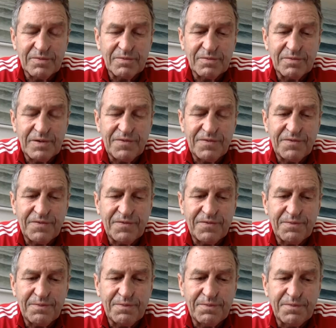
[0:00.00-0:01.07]
we
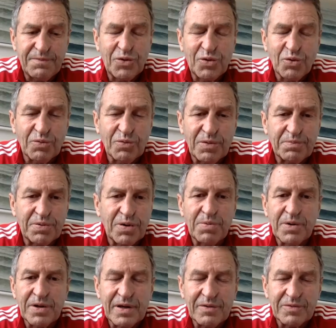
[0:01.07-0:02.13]
thought that
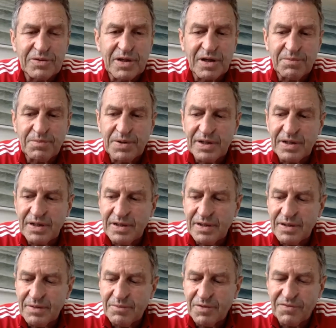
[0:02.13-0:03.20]
probably that was going to be
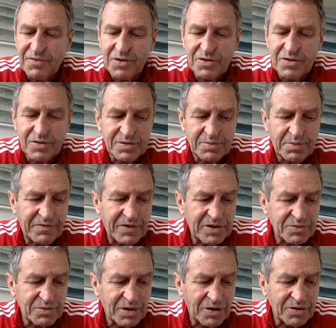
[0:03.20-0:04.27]
my future. I was a
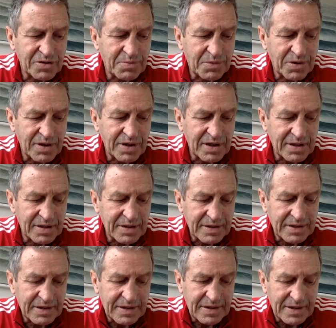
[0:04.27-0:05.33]
professional coach by then,
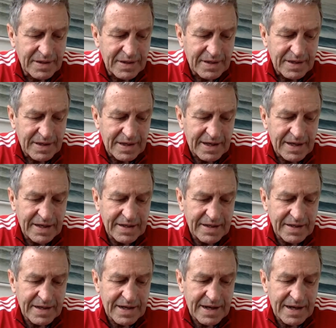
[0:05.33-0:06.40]
and